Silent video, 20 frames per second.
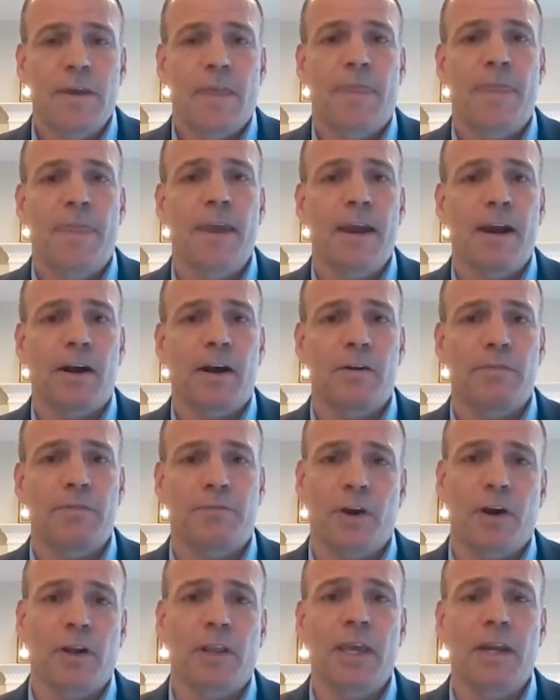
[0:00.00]
they are
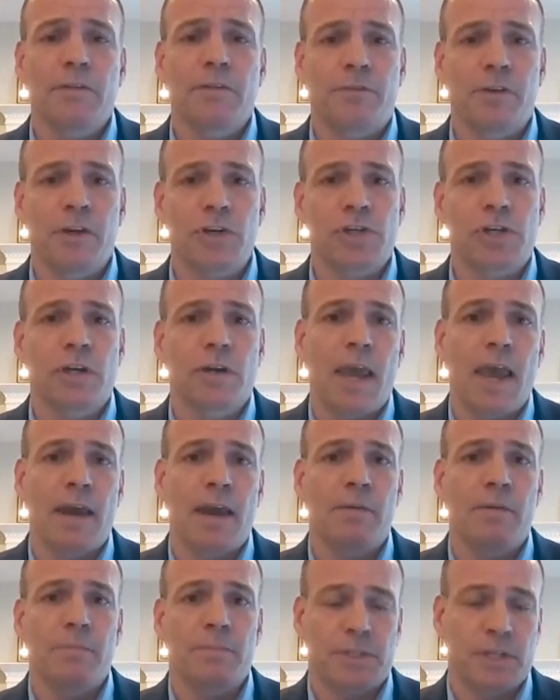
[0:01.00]
fairly inefficient
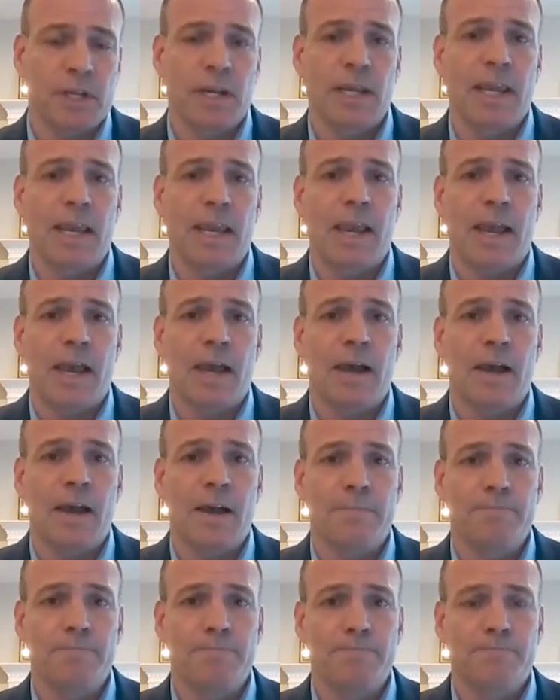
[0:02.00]
at sitting,
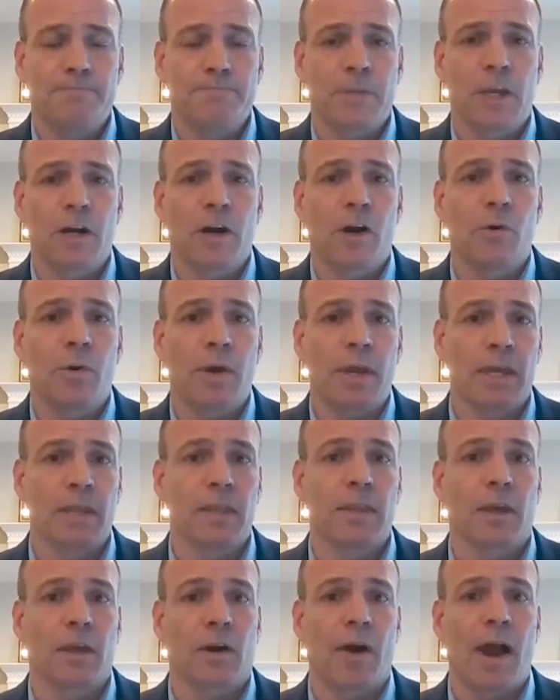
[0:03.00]
in
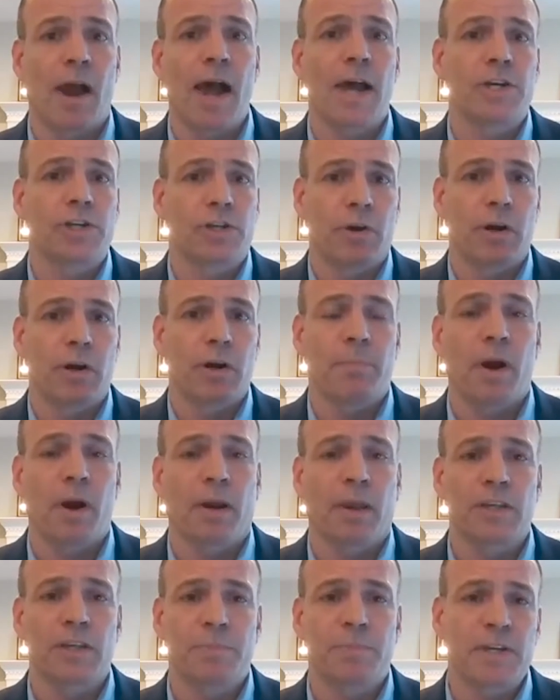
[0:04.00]
the garage or in a
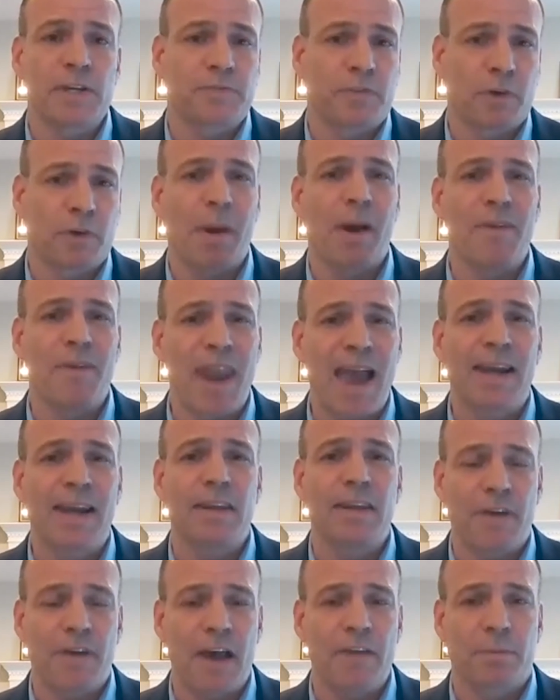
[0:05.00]
parking space for about
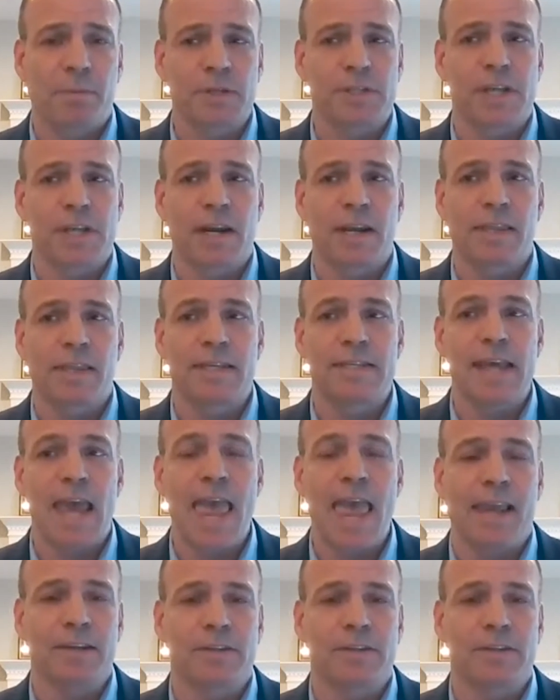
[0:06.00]
95% of the day.